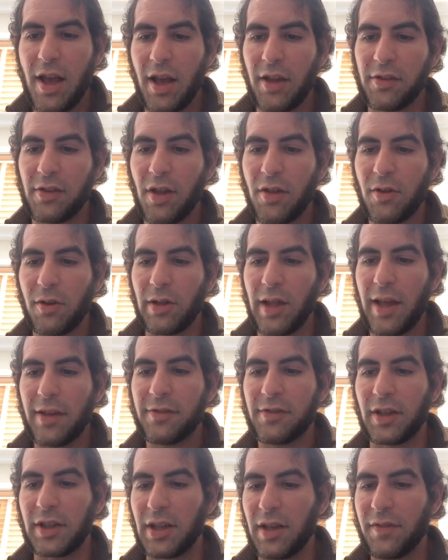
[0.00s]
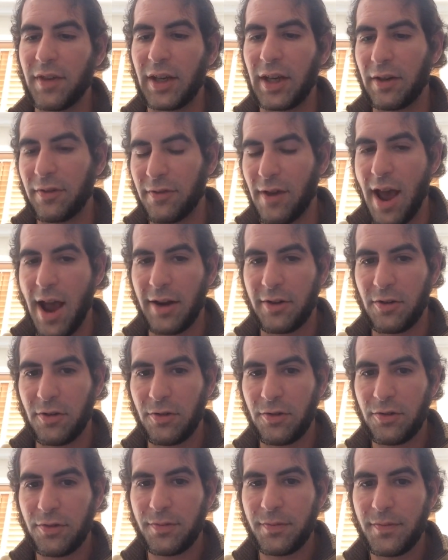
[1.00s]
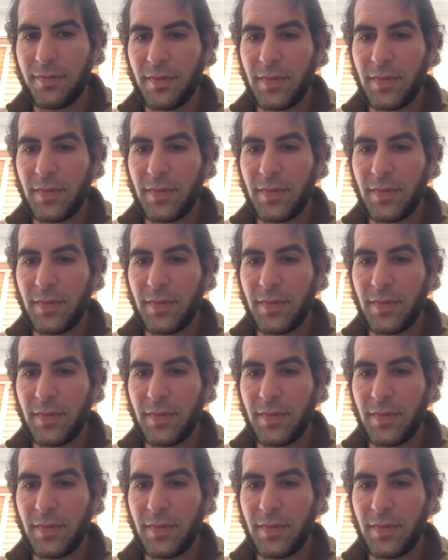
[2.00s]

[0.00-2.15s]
as other less significant factors.